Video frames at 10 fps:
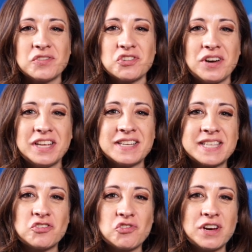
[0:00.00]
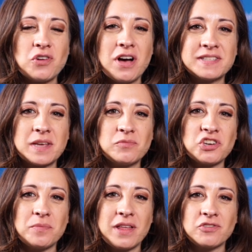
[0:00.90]
for joining us on Trade Talks. I'm
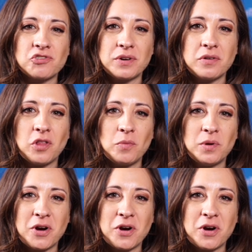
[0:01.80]
Jill Malandrino, Global